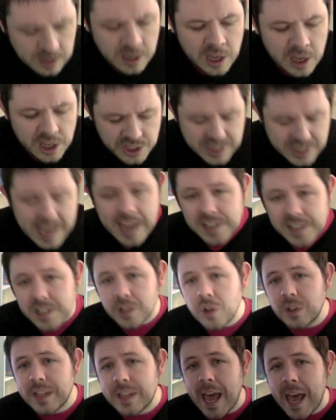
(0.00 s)
So yeah, it's a
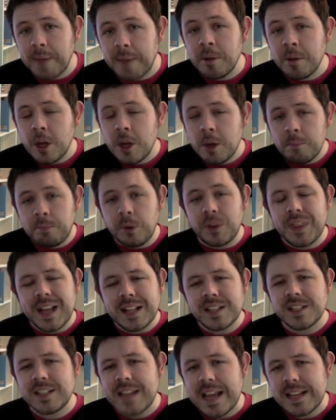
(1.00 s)
good game. But that
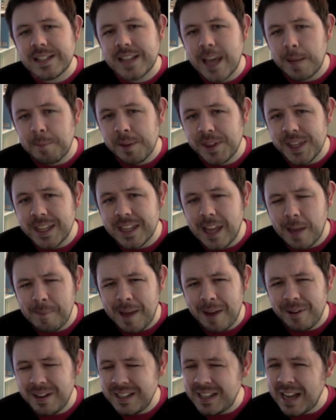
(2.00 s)
SNES game, I think, came
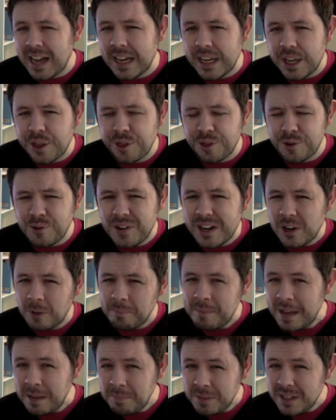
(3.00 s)
out in 93 or
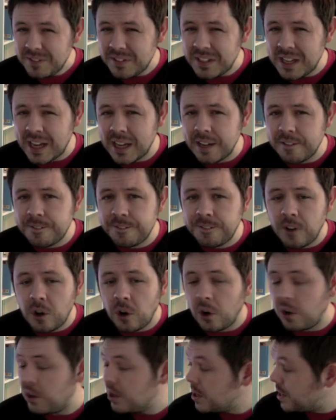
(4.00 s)
maybe even
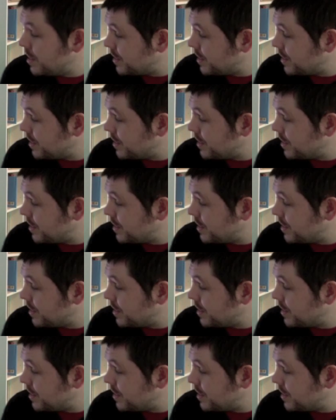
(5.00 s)
94.